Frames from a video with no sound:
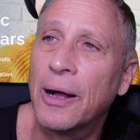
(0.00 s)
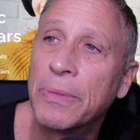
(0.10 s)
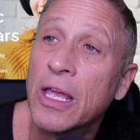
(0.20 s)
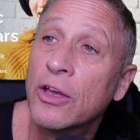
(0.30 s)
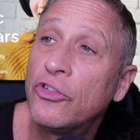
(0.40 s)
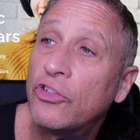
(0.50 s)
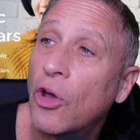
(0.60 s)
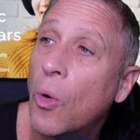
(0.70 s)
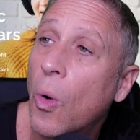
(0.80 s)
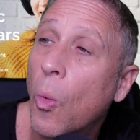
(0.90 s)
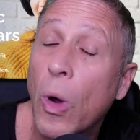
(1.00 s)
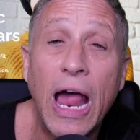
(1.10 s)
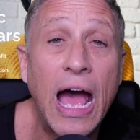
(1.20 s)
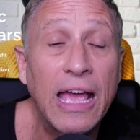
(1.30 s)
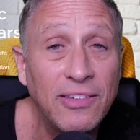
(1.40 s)
So what
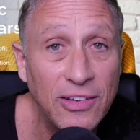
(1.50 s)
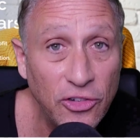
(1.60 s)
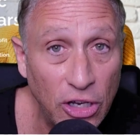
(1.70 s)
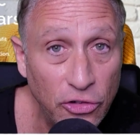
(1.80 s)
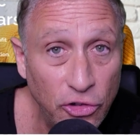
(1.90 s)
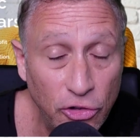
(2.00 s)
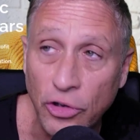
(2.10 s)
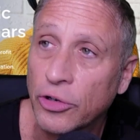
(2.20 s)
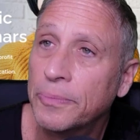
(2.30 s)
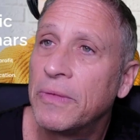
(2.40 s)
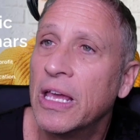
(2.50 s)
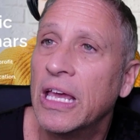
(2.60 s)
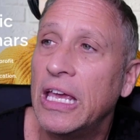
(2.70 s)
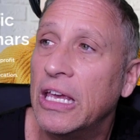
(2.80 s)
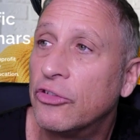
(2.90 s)
I suggest you do
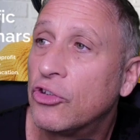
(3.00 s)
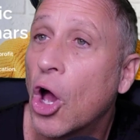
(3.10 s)
is go